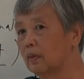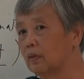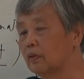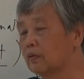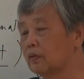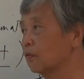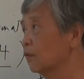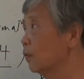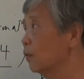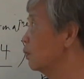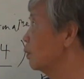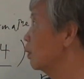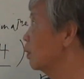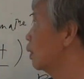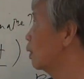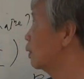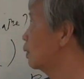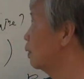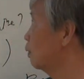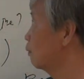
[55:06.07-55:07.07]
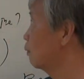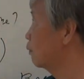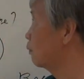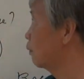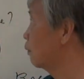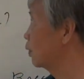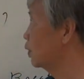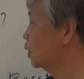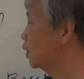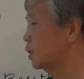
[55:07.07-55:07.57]
So,
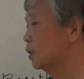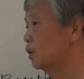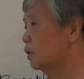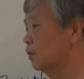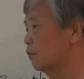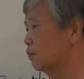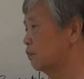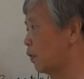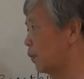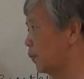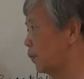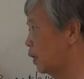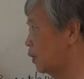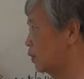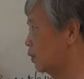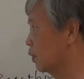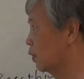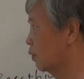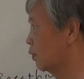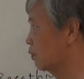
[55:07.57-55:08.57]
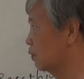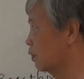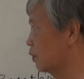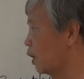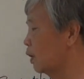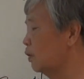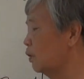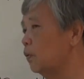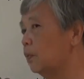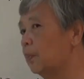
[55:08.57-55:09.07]
volitional formations,
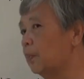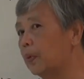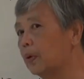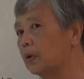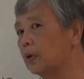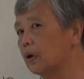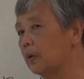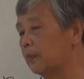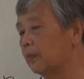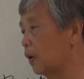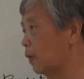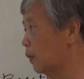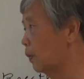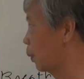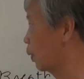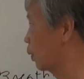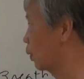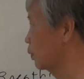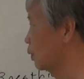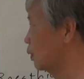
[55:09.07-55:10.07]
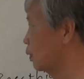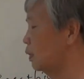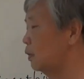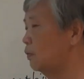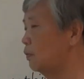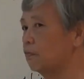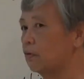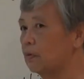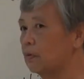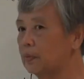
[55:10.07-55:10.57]
then you bring about bodily
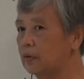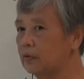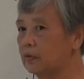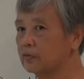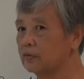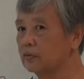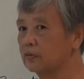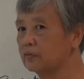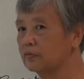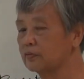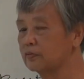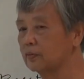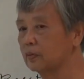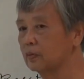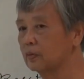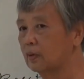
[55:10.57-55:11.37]
formations.